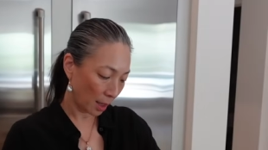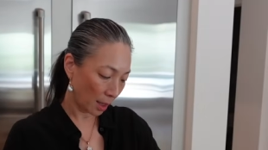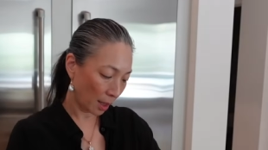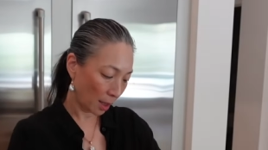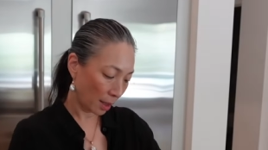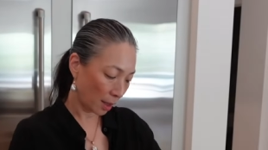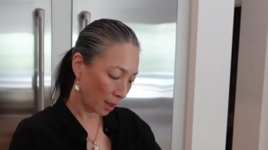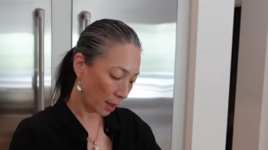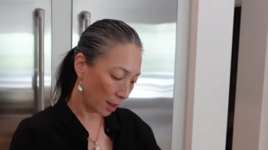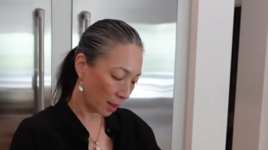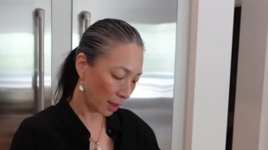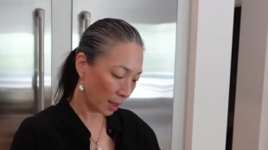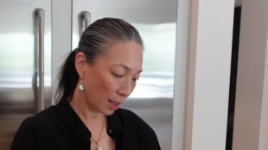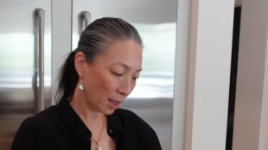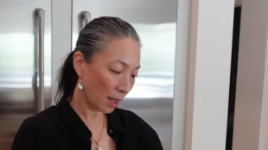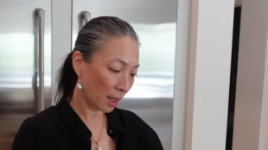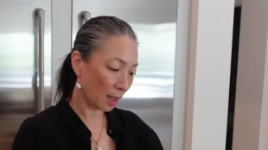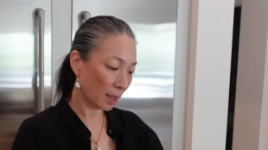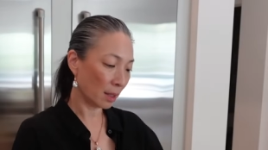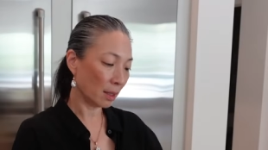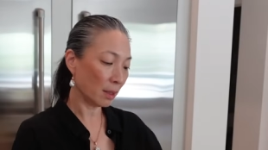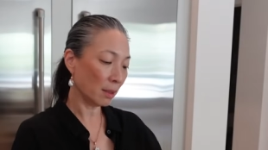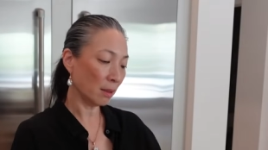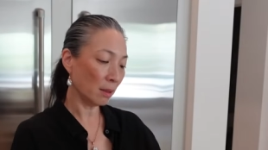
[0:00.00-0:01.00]
And
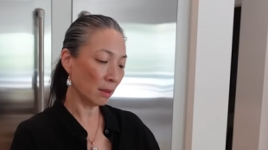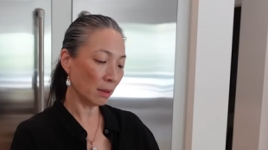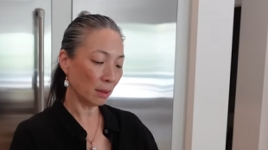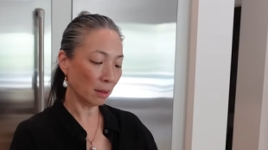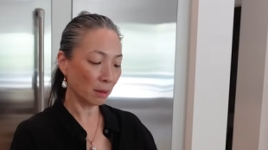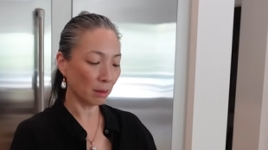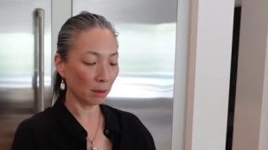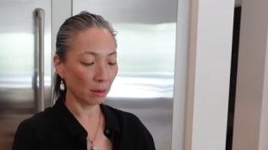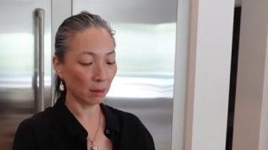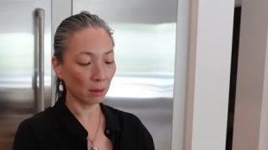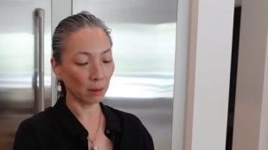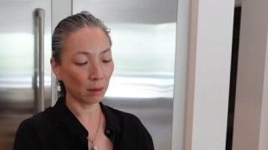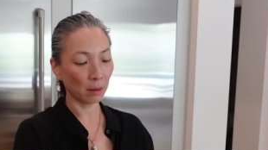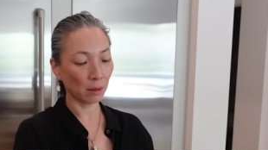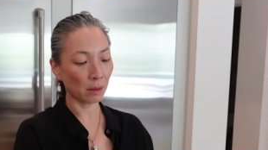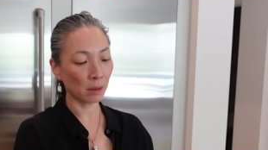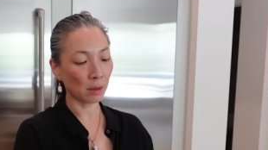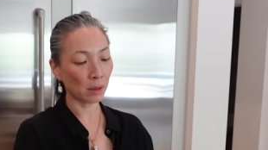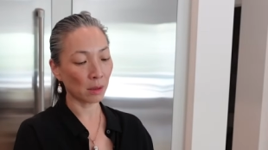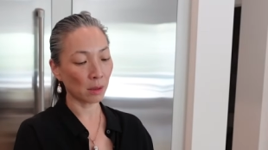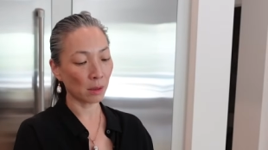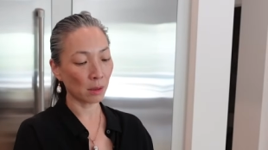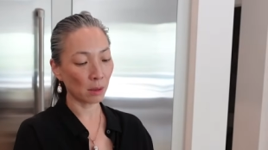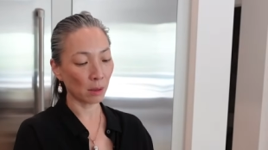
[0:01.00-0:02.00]
then Let's
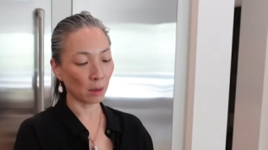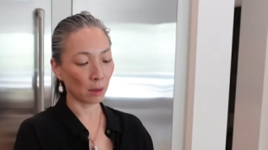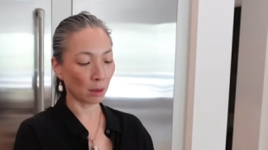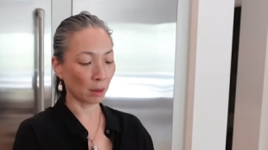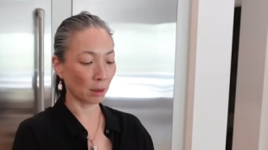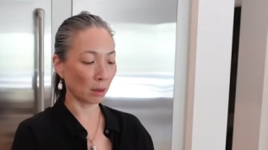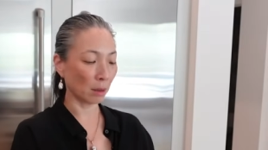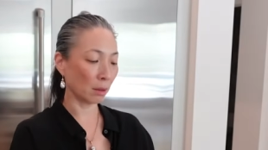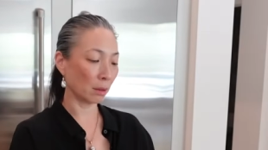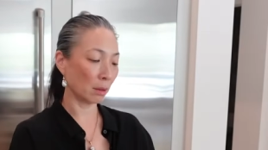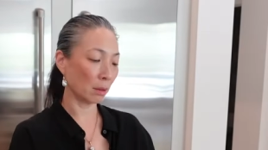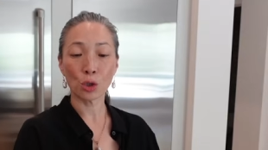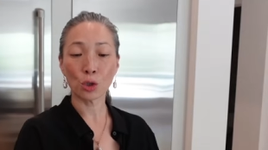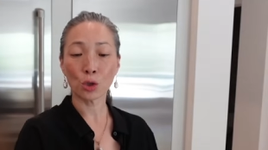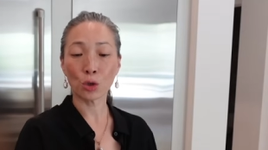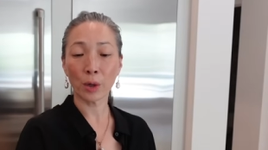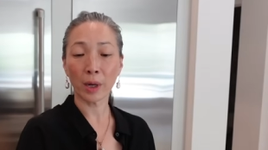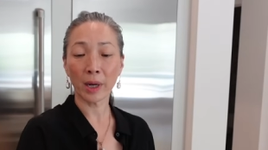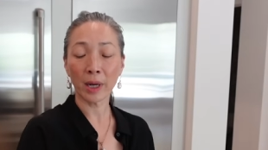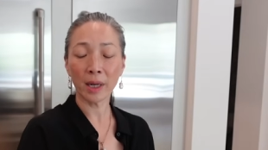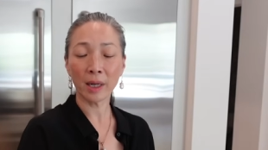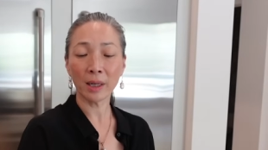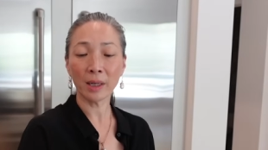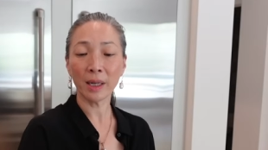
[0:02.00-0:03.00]
see.
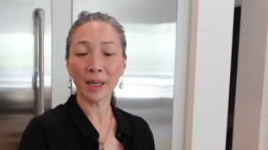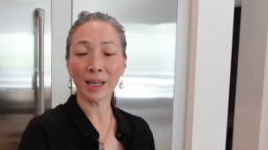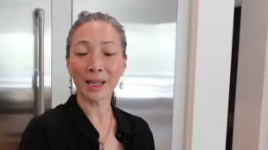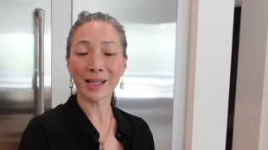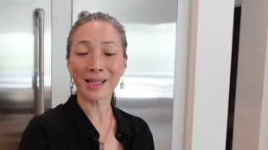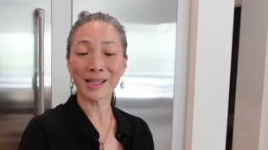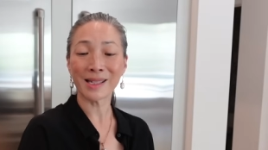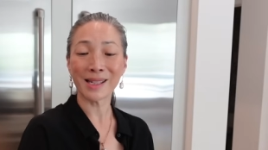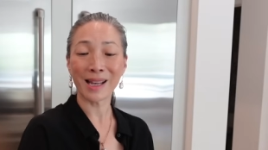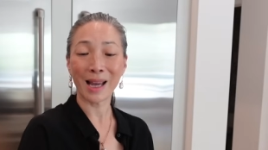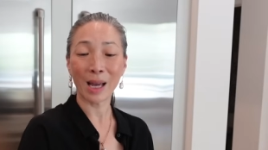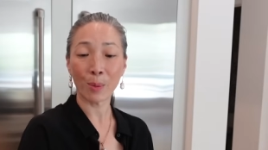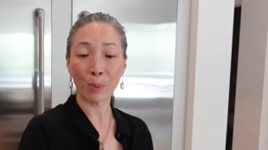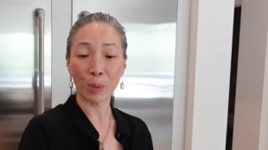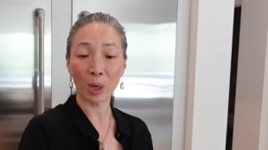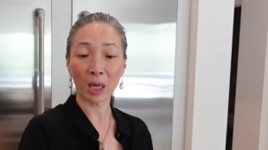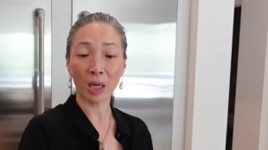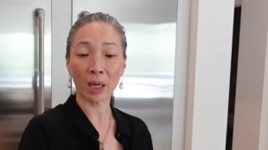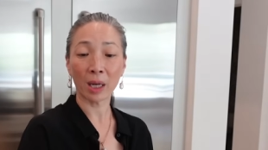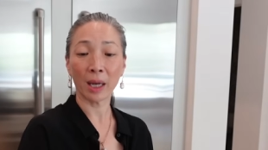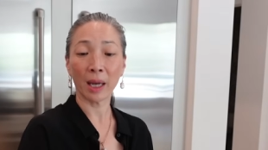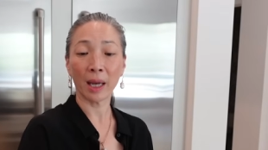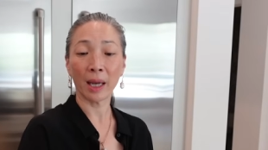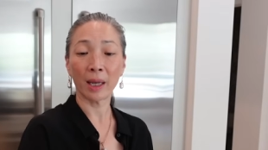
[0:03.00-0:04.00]

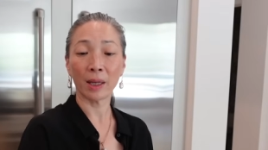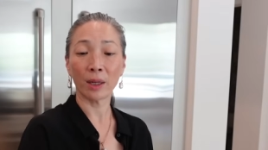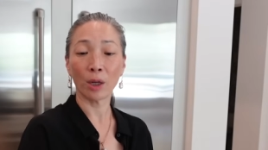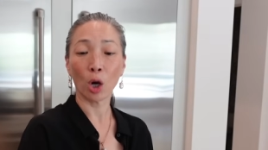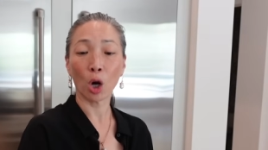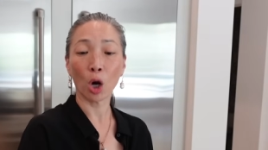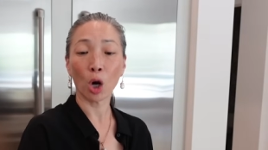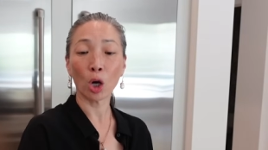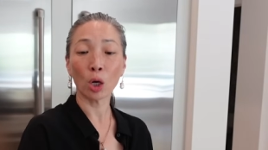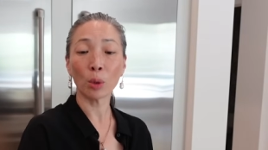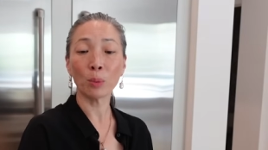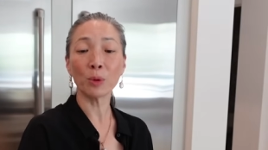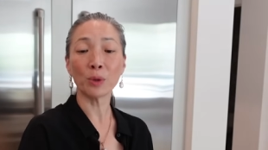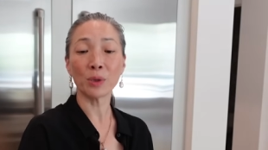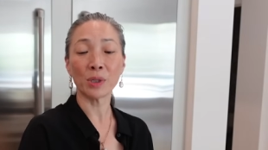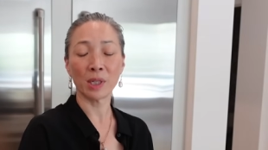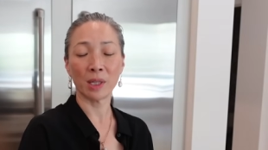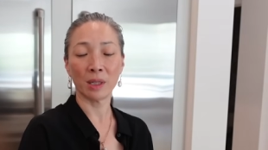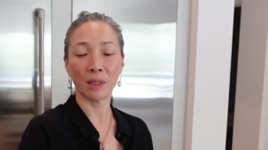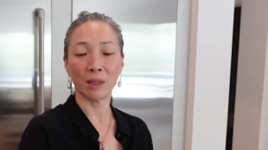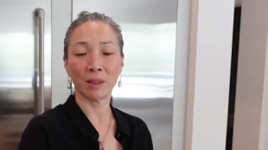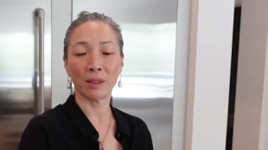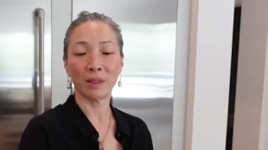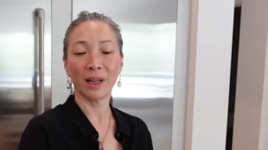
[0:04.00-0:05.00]
Tranexamic and
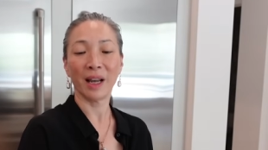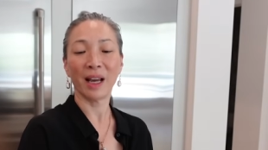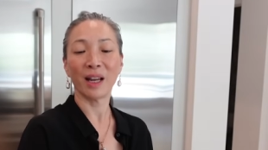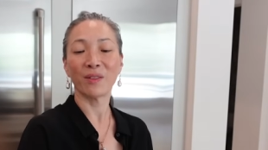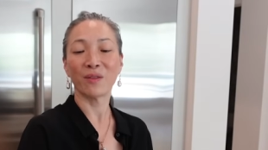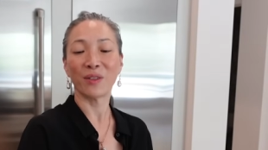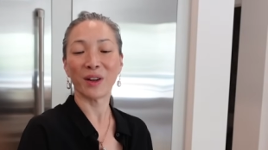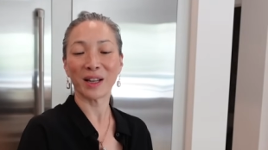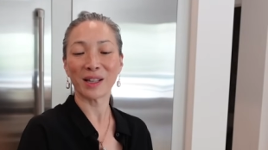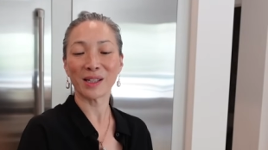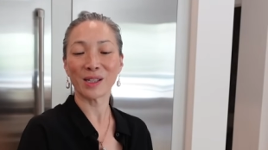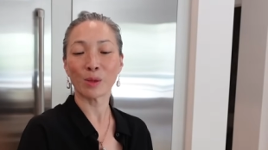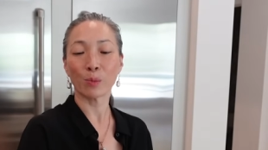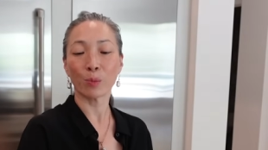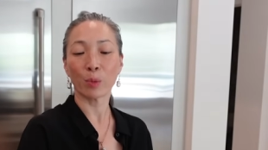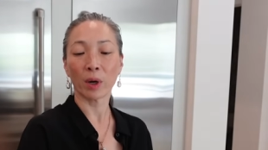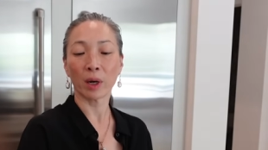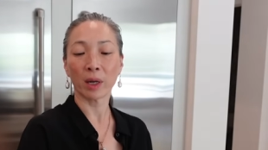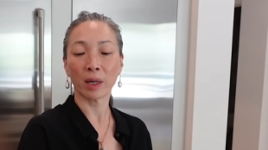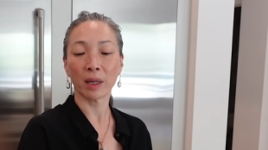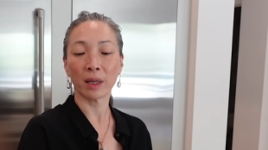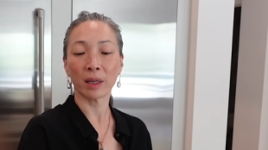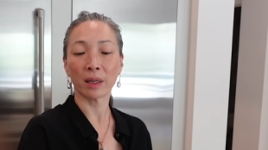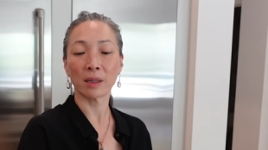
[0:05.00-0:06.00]
Arbutin Advanced
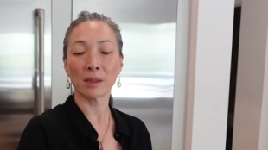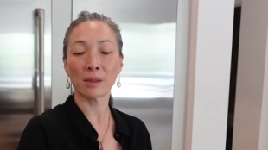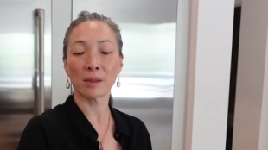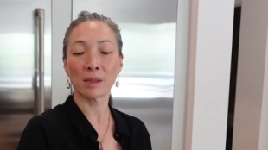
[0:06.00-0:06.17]
Brightening